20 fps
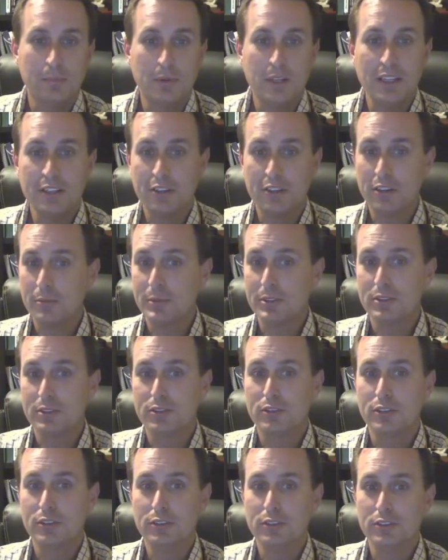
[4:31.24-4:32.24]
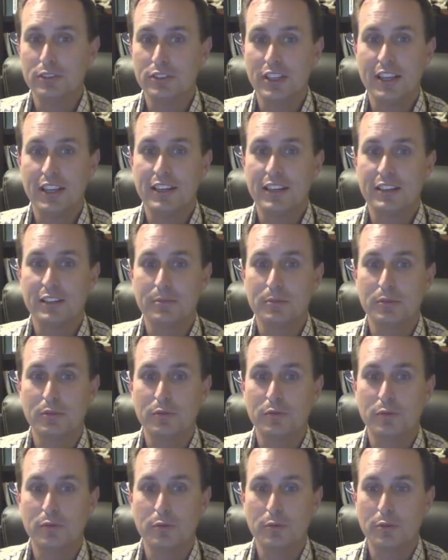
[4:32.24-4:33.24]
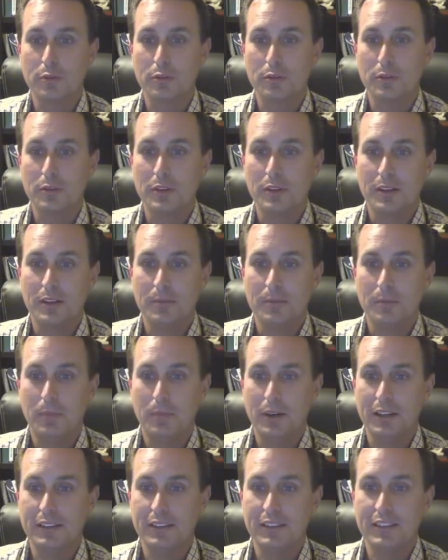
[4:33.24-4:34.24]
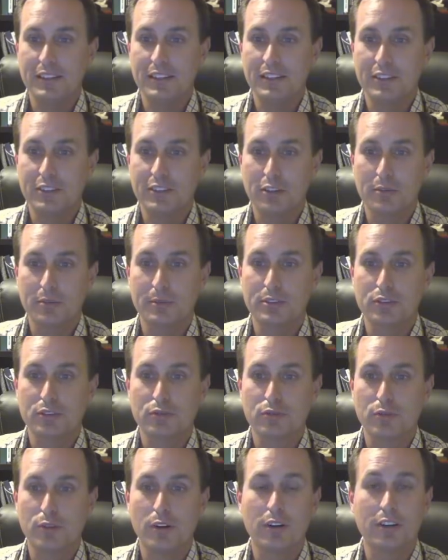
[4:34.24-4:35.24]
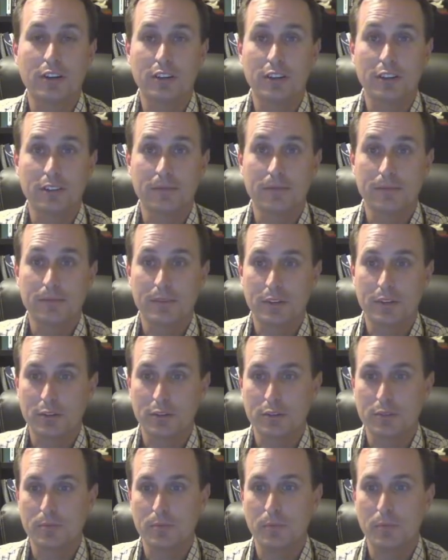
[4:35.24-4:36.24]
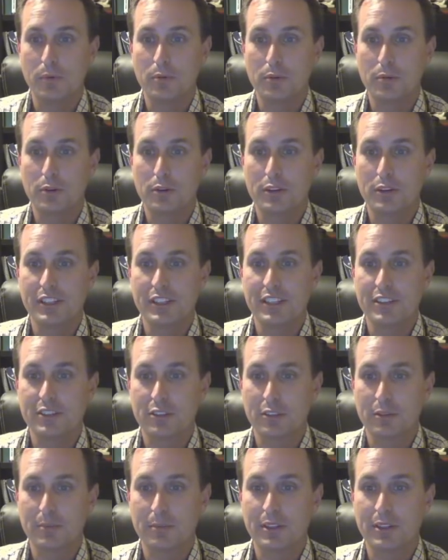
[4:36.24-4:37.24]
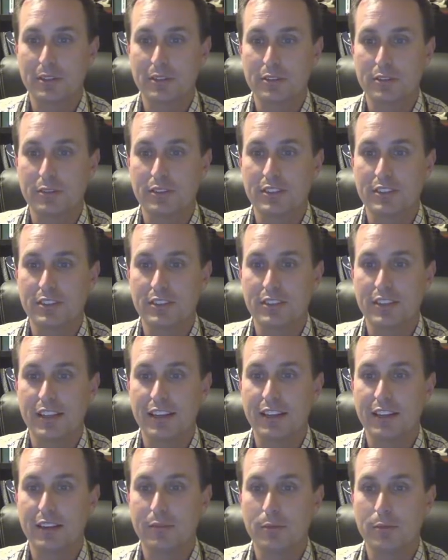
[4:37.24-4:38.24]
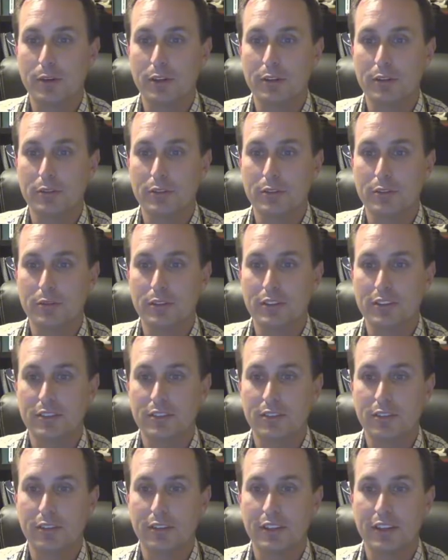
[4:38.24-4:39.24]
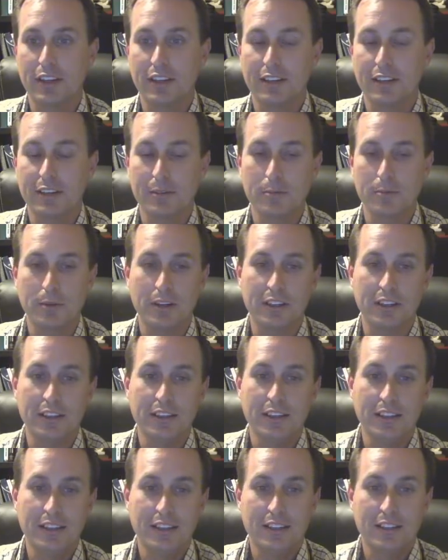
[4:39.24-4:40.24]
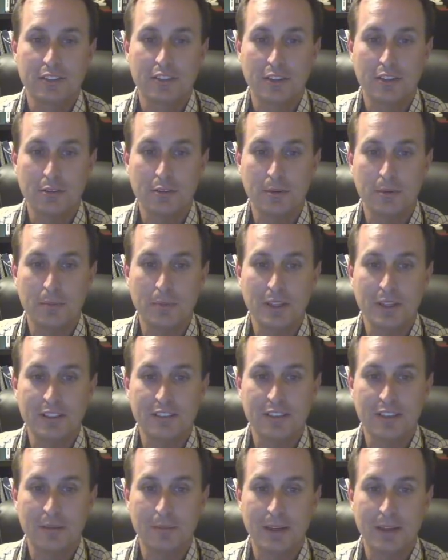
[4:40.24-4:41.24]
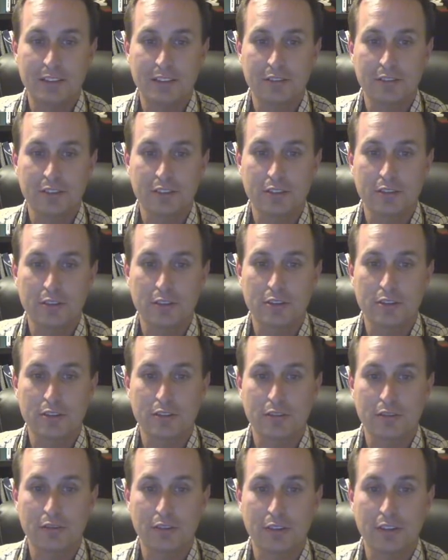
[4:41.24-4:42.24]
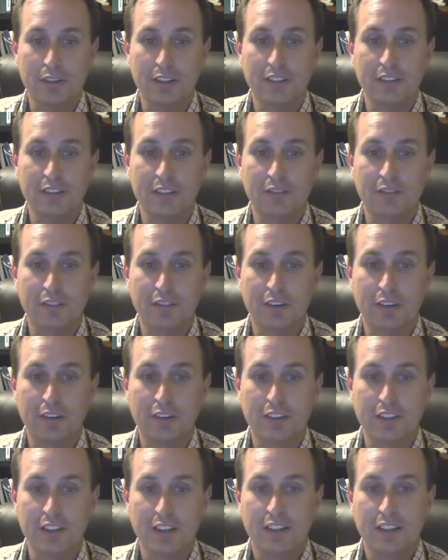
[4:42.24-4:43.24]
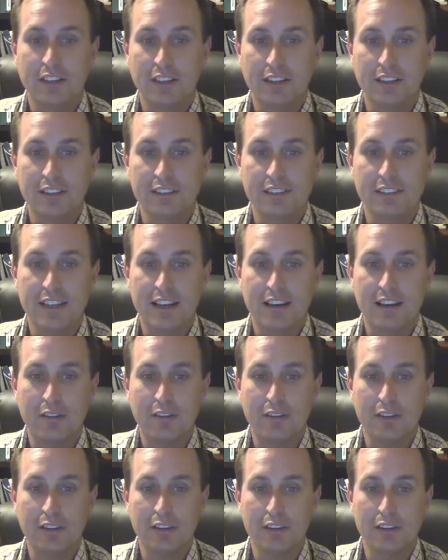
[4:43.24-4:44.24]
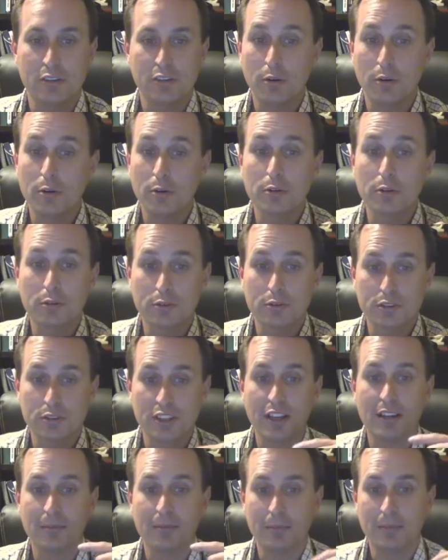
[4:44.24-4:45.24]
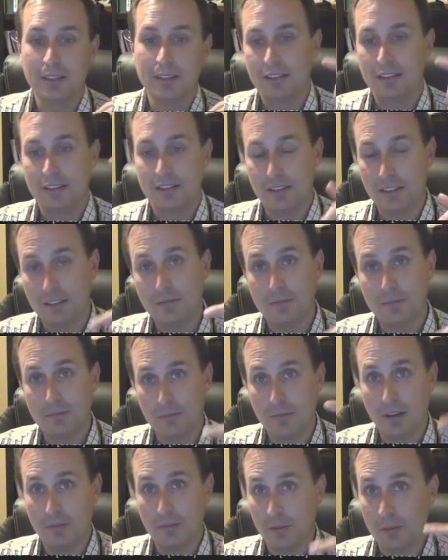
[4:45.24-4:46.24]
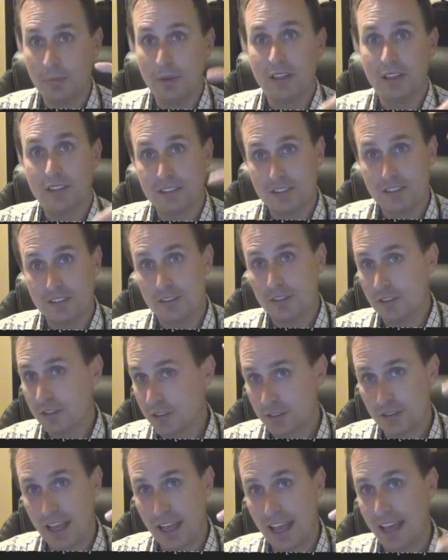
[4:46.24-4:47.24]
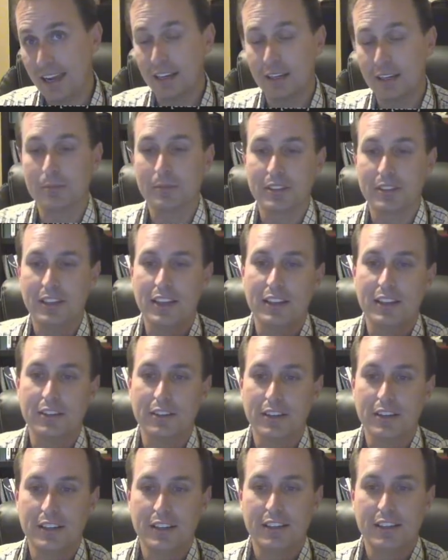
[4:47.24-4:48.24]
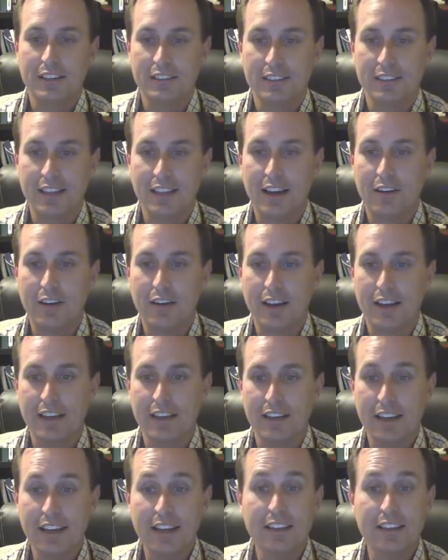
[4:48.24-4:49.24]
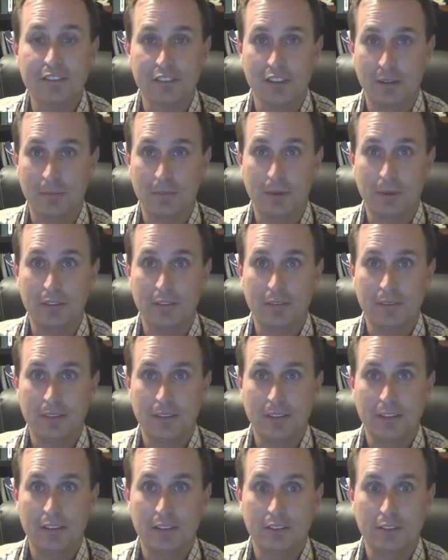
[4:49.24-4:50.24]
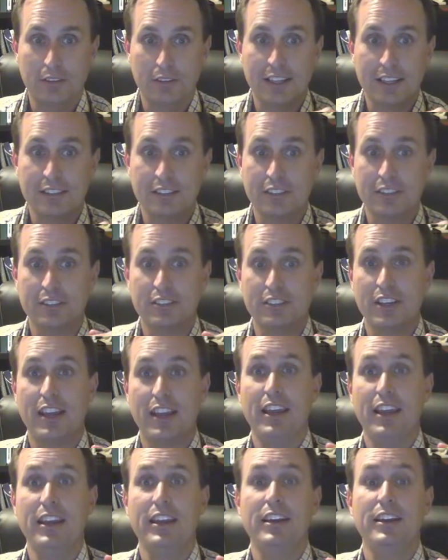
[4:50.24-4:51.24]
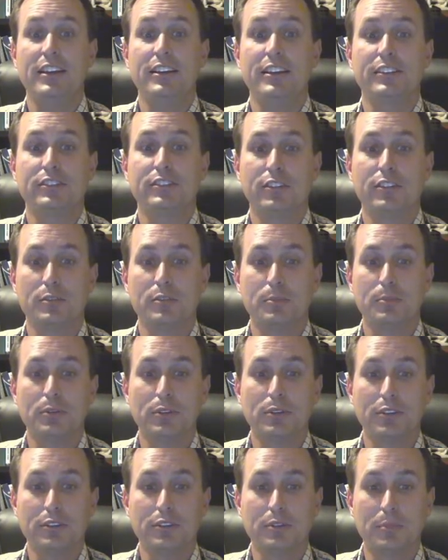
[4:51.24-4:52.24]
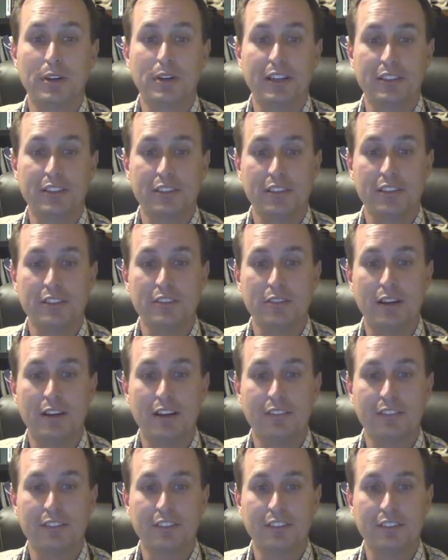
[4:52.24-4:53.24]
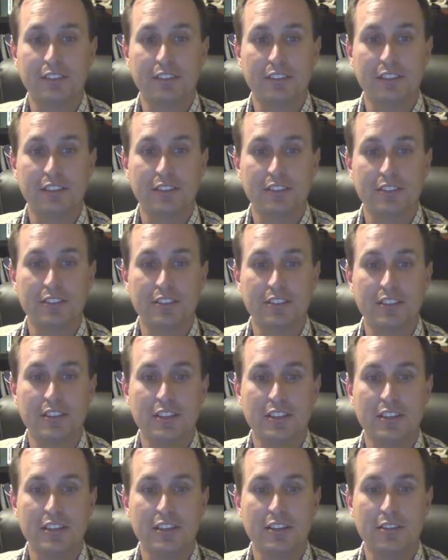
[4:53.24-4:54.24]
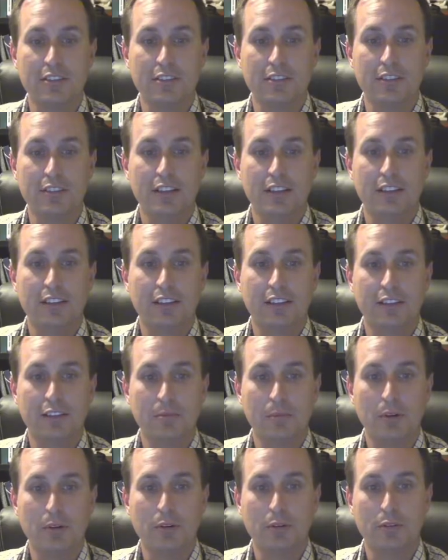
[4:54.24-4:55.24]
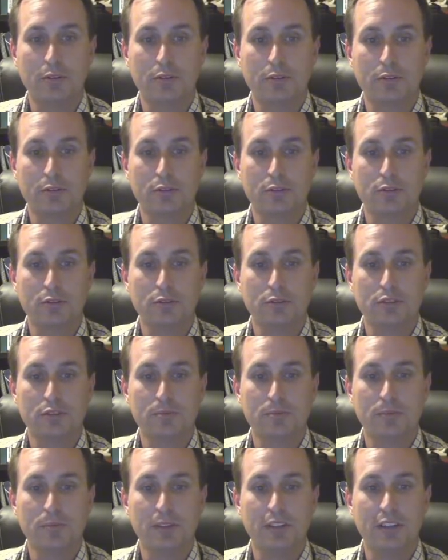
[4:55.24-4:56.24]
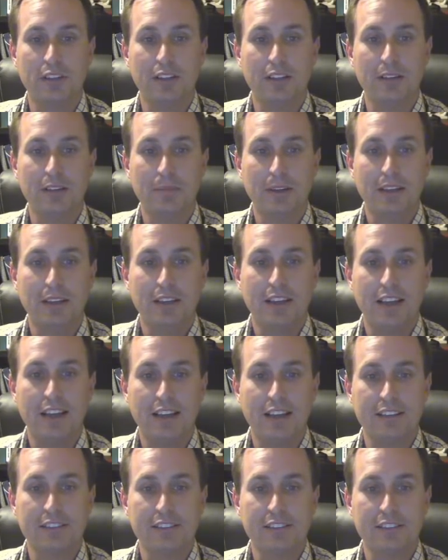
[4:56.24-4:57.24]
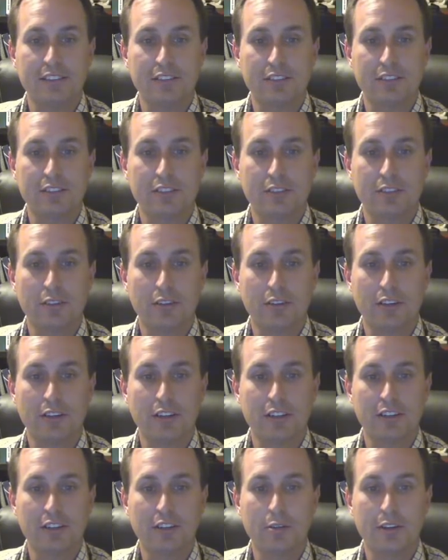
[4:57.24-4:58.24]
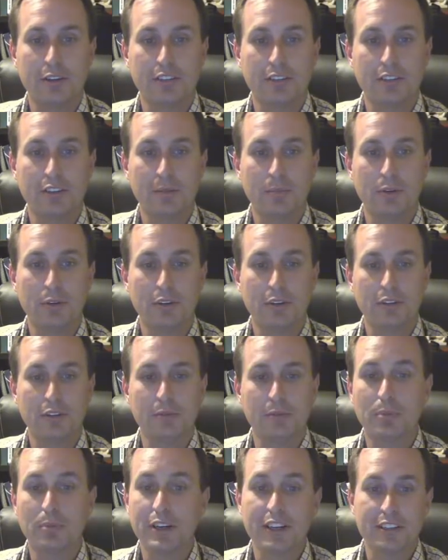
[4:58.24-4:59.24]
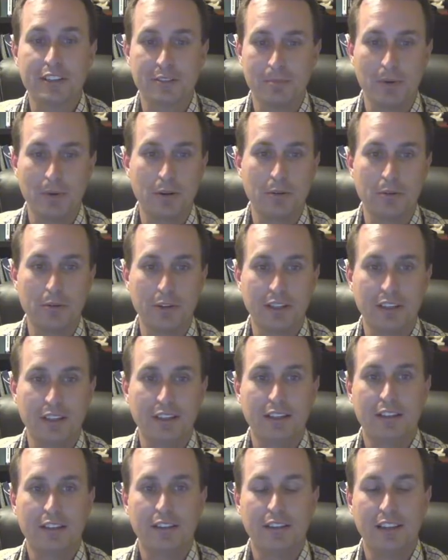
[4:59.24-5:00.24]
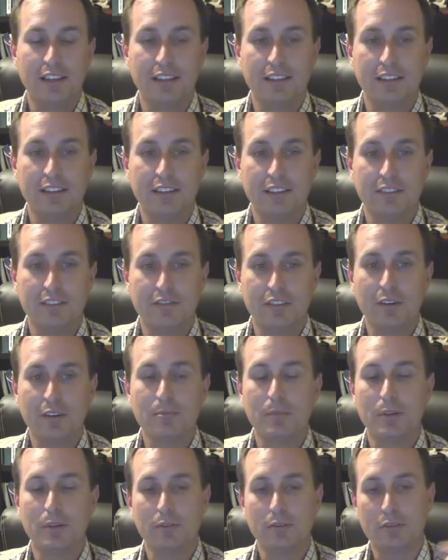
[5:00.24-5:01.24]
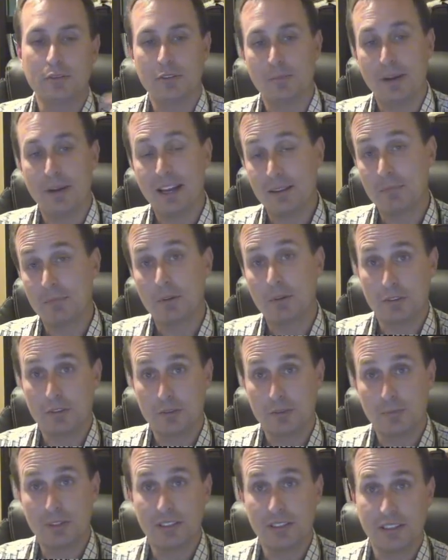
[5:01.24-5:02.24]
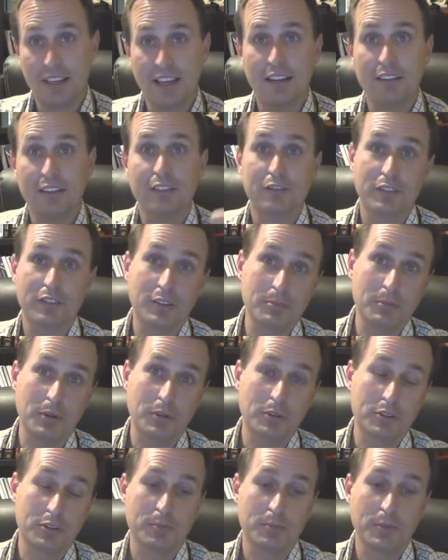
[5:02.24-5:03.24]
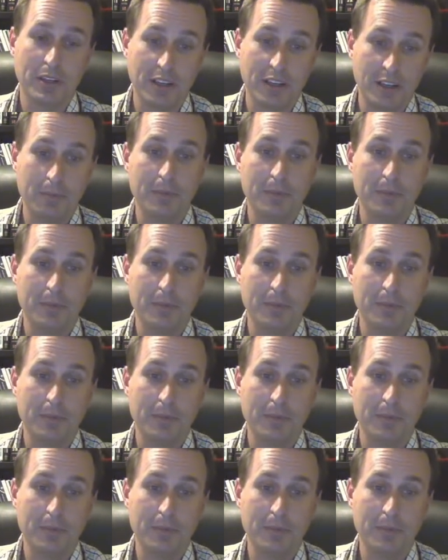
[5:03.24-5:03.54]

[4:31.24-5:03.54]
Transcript: P term is still saying to move forward, but D term is stronger. There's more D term here. So this is a negative 102, this is only 91. So the PID sum actually starts to invert and it's now the total sum of, of the PIDs, you know, you're just adding them together, is now a negative number. So that's gonna say, hey, start to put on the brakes. And then you obviously can see here that the motors are still spun up as it's starting to go into the put on the brakes mode. Then the front motor, the back motor spin down, the front motor spin